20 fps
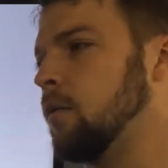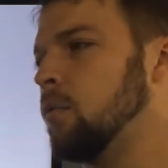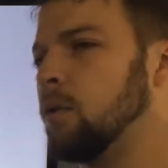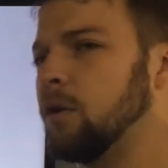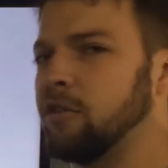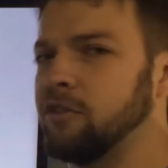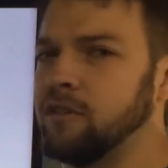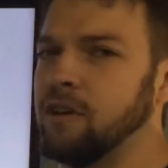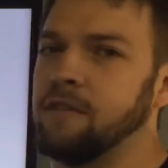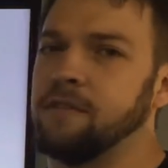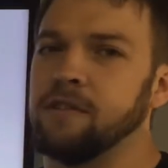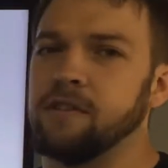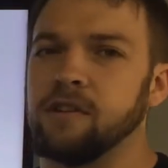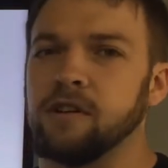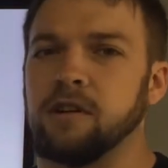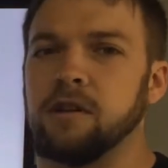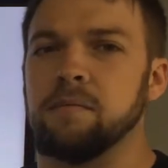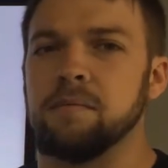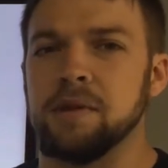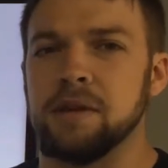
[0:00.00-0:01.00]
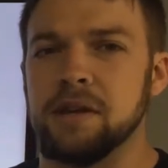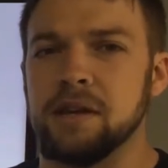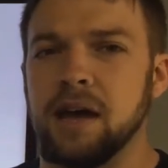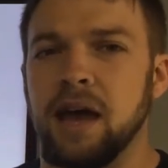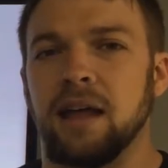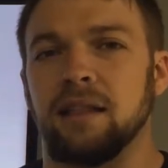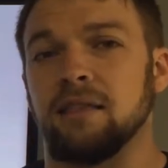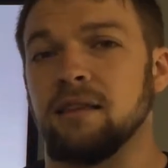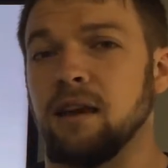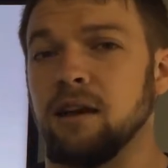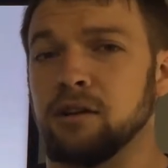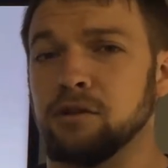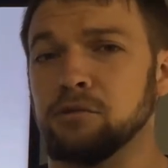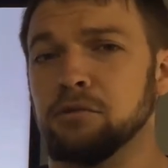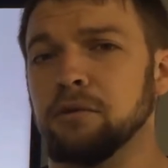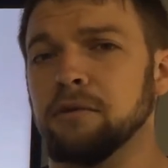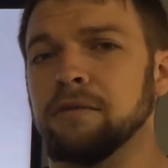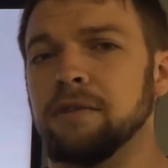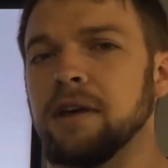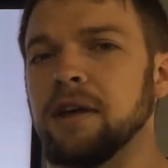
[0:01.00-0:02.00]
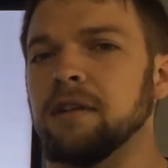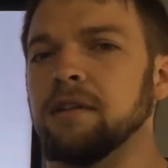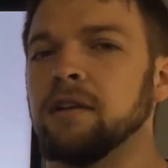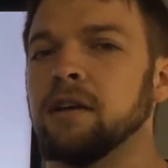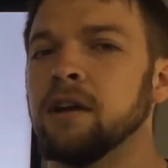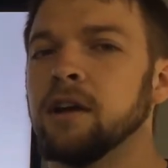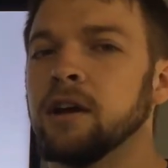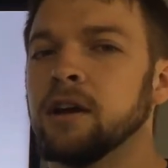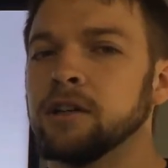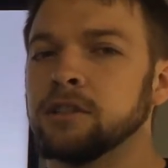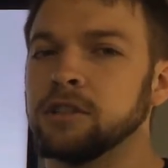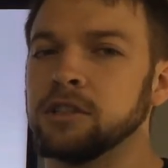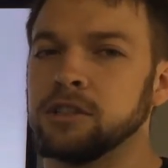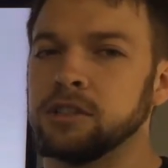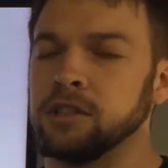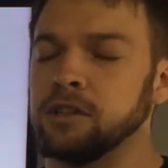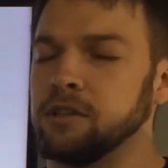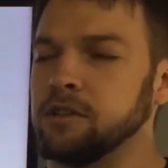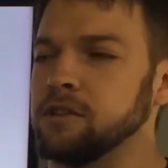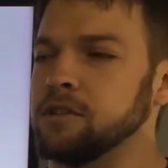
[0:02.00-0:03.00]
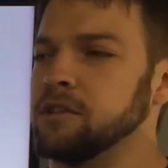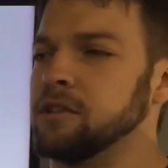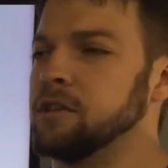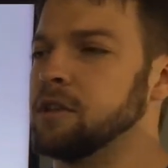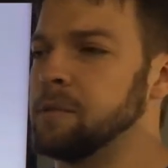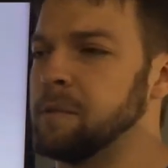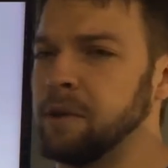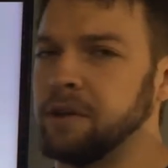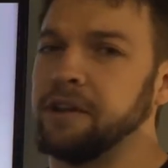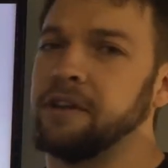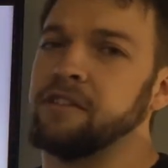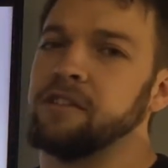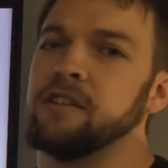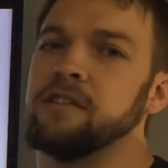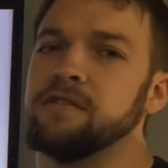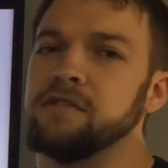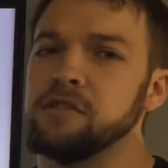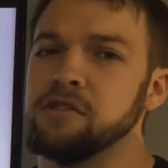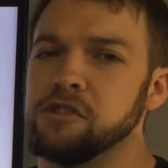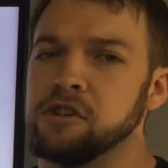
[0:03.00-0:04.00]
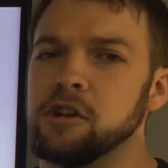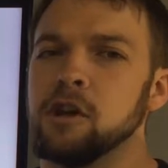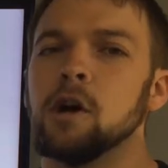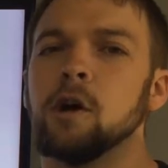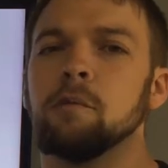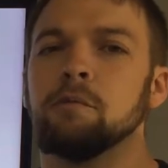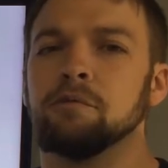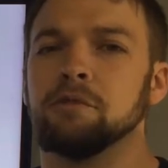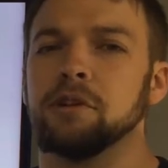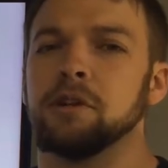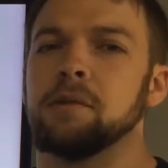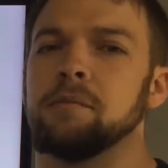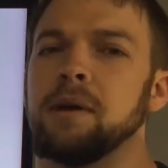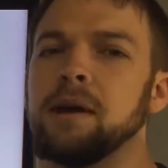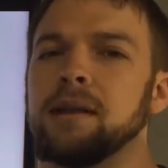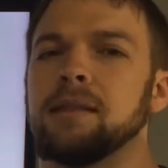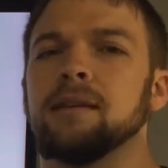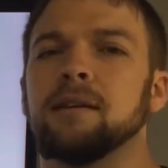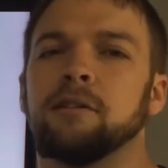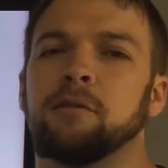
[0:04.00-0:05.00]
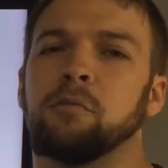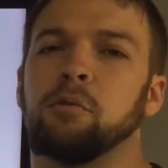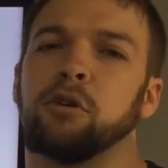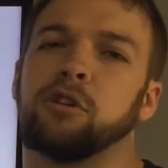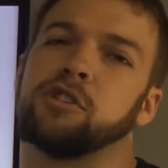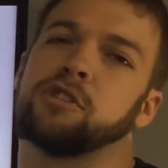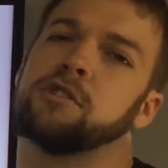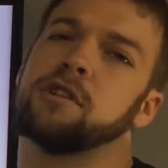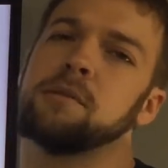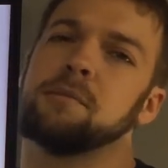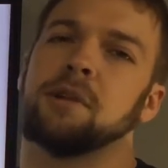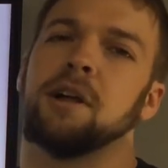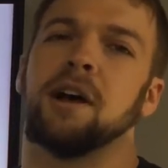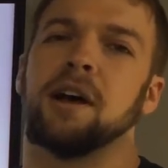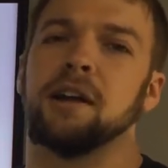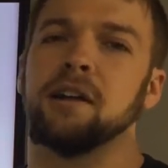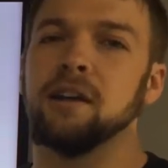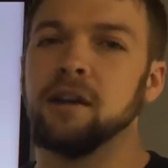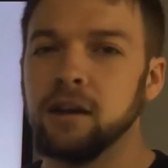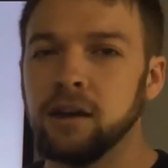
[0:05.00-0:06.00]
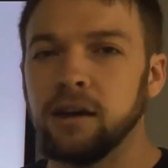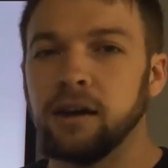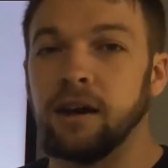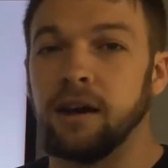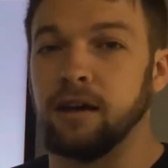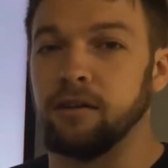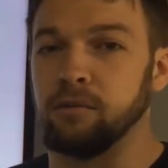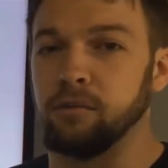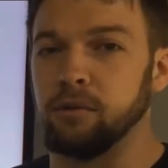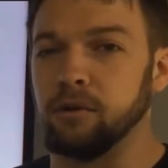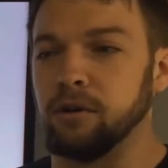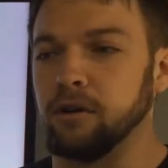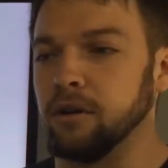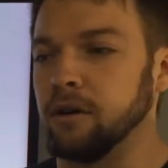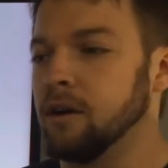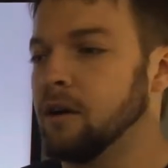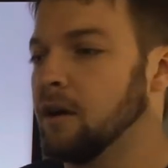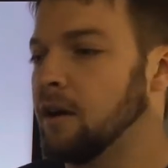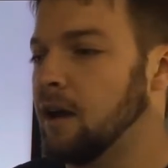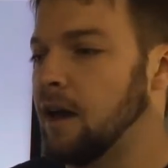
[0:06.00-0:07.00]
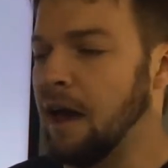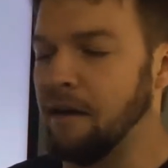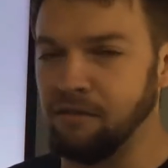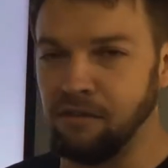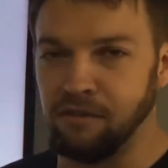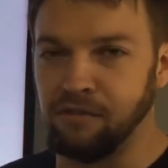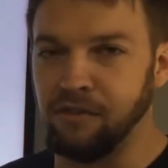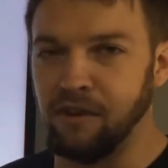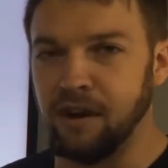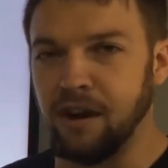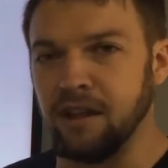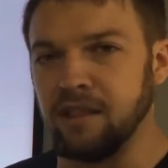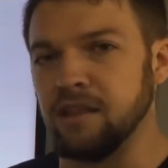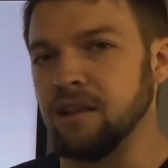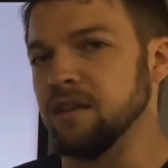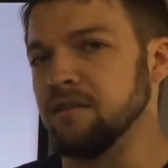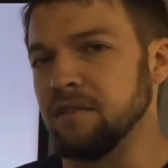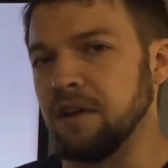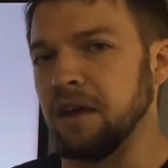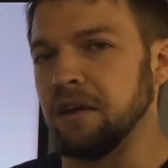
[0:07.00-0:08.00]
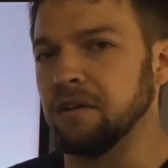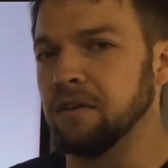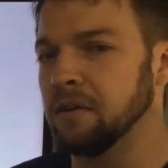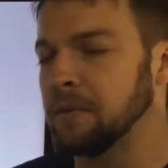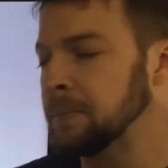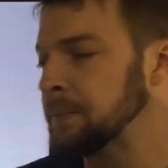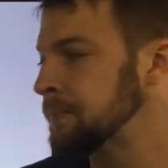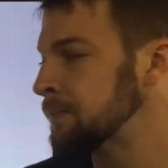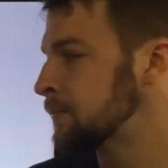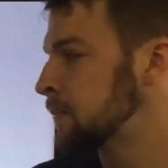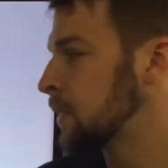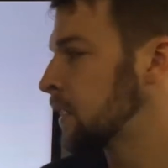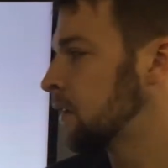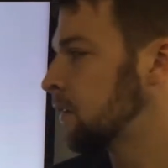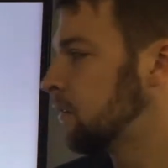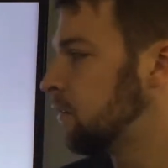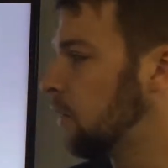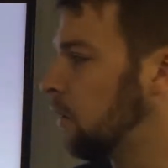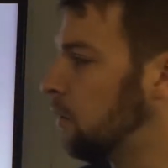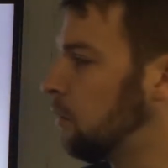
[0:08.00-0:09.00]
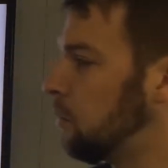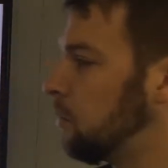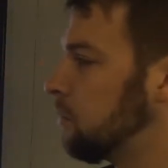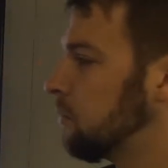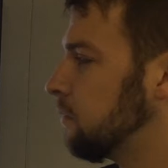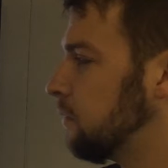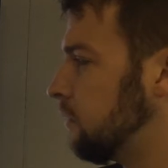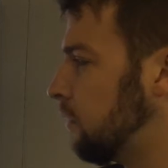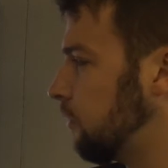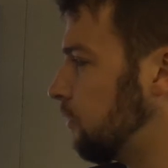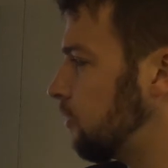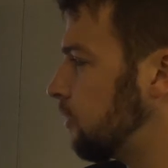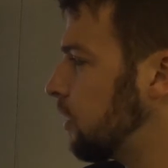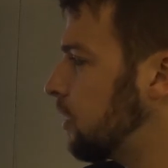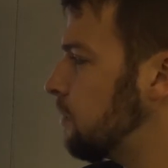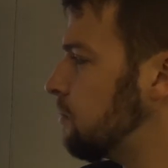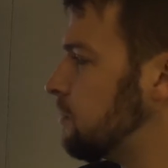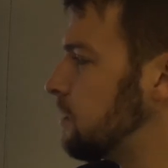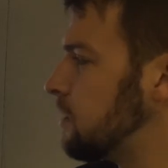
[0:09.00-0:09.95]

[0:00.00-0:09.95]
where stuff is going to be at the actual event, just so there's a little bit less confusion, hopefully to make things more streamlined as we're having fun at the event. So there's going to